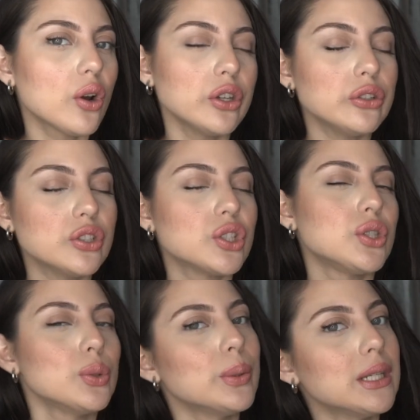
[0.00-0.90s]
or are you
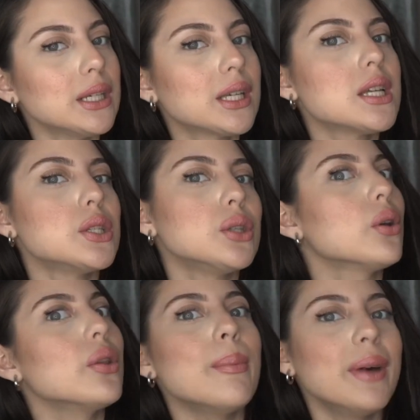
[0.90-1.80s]
just doing it because, you
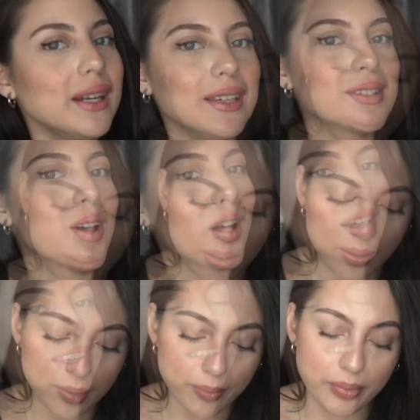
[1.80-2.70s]
know, the money is calling?